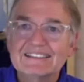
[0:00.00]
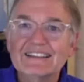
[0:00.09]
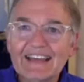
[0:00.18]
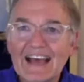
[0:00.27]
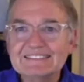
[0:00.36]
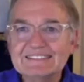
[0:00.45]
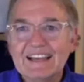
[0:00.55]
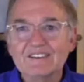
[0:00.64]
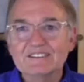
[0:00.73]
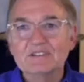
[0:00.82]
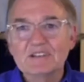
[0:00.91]
That's a
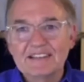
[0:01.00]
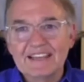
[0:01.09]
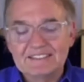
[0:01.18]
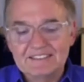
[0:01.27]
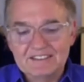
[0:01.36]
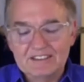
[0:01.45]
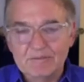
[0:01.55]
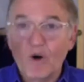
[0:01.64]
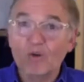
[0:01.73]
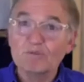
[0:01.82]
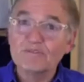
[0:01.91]
healthy relationship.
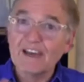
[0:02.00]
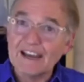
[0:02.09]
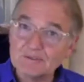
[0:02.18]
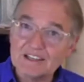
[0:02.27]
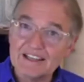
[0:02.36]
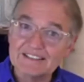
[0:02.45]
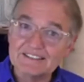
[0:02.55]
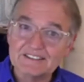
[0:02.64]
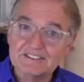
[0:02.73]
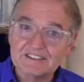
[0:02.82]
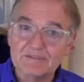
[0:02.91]
Old-fashioned
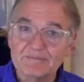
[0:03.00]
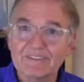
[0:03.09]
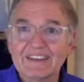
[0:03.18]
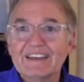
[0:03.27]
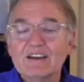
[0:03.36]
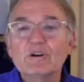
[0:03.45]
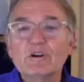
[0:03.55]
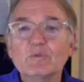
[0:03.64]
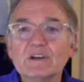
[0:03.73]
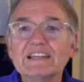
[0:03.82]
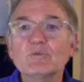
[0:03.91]
relationship, we
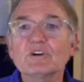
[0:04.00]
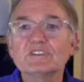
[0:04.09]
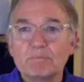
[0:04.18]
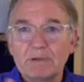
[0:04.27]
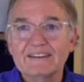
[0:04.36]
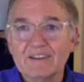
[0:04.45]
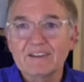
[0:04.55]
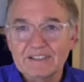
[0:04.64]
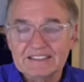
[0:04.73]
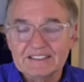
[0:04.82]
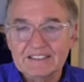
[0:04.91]
really were dependent on
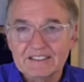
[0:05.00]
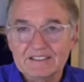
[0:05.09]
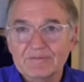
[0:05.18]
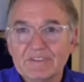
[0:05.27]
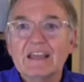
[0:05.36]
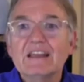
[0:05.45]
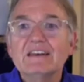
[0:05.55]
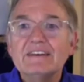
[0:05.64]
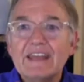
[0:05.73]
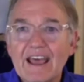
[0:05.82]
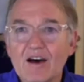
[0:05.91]
each other.
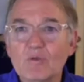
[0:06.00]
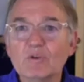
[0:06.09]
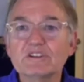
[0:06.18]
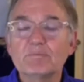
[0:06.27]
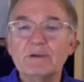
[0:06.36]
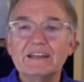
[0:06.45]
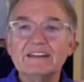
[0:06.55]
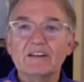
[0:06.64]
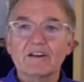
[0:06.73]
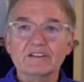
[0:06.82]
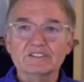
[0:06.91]
Now we're dependent
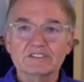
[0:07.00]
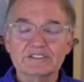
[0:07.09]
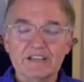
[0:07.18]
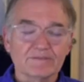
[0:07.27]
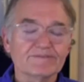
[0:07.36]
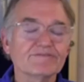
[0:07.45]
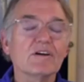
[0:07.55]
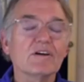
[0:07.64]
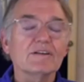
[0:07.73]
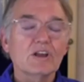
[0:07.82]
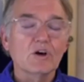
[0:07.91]
on ourselves for
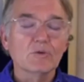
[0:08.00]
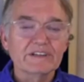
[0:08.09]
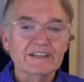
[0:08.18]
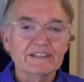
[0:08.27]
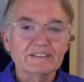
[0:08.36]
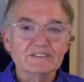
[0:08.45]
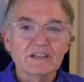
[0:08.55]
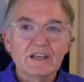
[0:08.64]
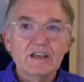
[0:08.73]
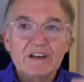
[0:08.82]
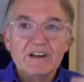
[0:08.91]
our lower needs,
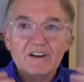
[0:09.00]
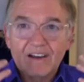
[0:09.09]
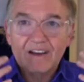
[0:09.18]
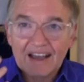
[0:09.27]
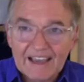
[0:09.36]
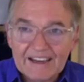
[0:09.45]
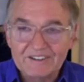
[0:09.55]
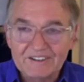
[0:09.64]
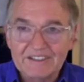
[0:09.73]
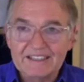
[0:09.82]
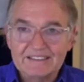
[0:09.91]
but our higher
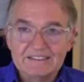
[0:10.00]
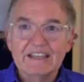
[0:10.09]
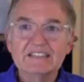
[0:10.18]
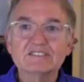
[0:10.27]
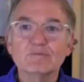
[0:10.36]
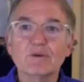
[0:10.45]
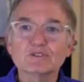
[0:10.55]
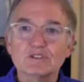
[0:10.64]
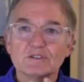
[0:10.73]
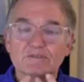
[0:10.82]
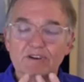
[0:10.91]
needs is
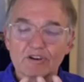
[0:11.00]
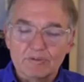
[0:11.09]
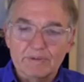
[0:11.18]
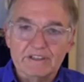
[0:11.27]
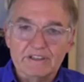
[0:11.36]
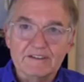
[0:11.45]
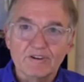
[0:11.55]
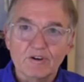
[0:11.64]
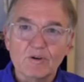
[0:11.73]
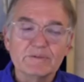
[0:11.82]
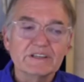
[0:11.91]
emotional vulnerability for a
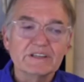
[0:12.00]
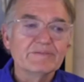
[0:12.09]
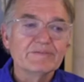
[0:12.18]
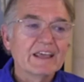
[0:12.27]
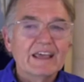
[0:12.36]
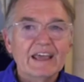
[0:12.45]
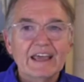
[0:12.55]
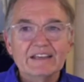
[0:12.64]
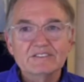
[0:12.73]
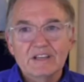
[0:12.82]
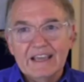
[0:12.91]
woman,
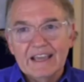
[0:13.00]
and